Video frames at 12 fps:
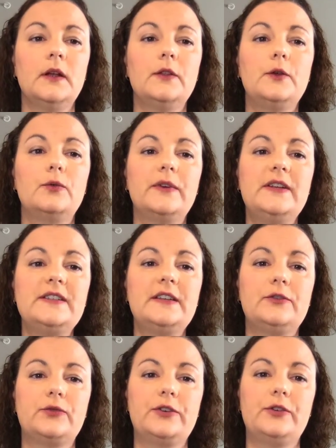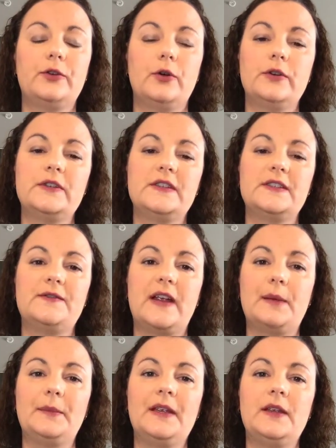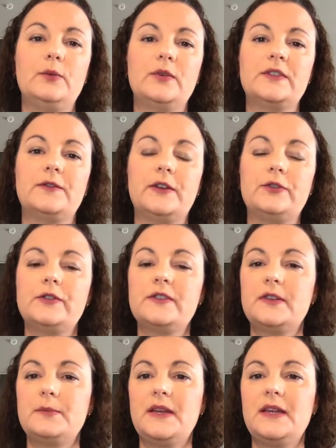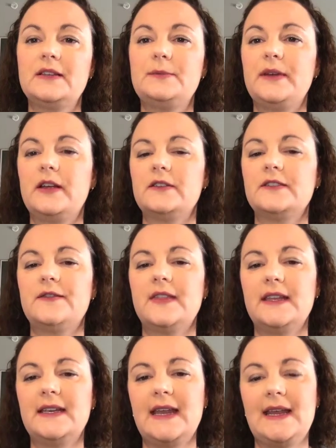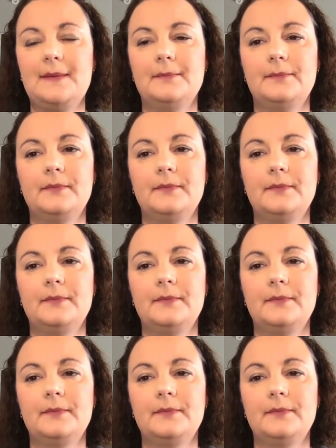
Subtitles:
The reason Richard Otis's family was of interest to me is because of the name.